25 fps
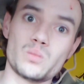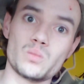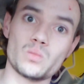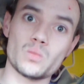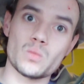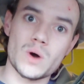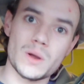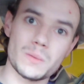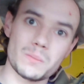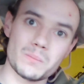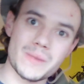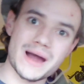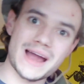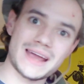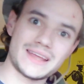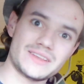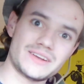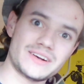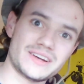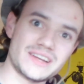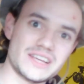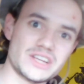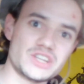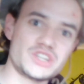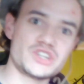one minor
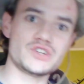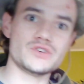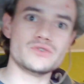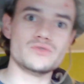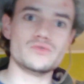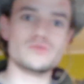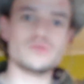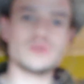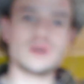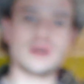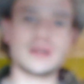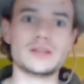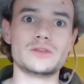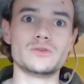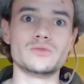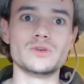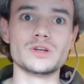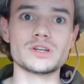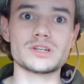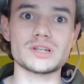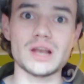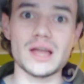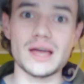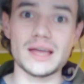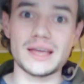issue I do
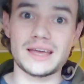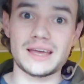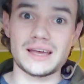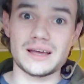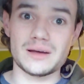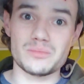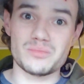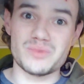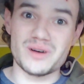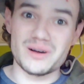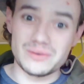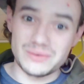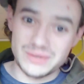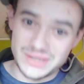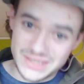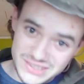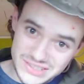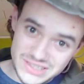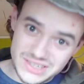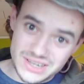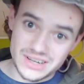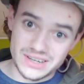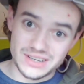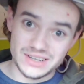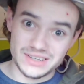not like about this
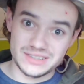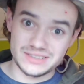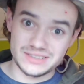gun.